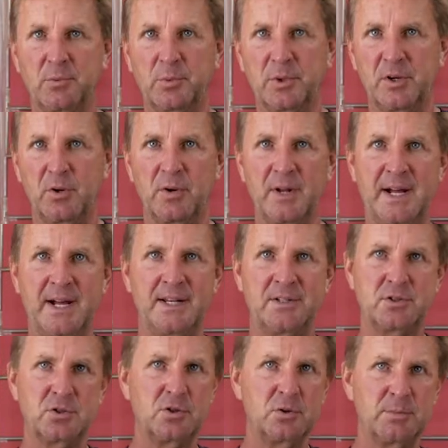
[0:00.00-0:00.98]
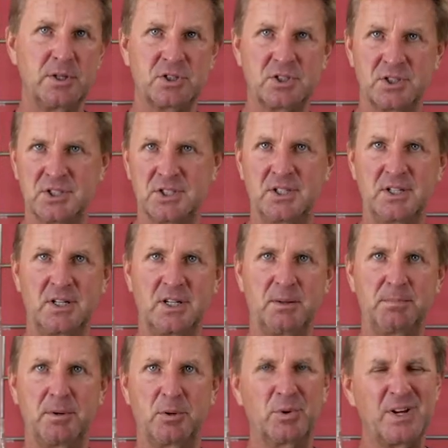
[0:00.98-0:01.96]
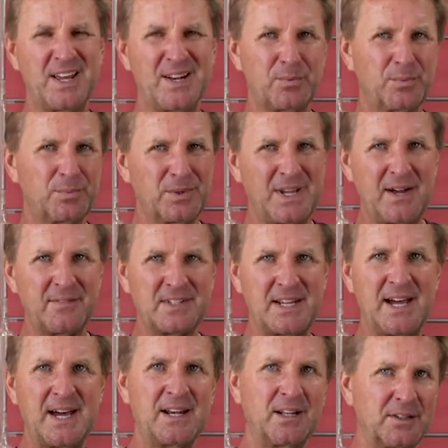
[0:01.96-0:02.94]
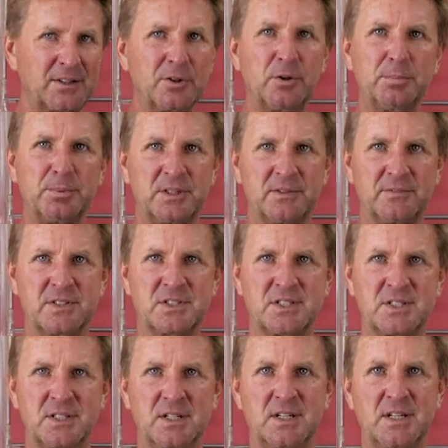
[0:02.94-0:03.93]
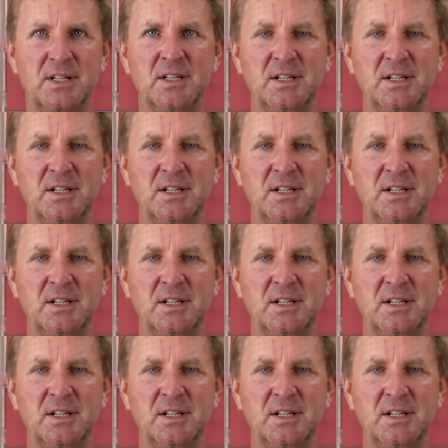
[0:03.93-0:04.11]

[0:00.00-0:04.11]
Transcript: we don't add too much acidity, but we have to add a little bit of acidity.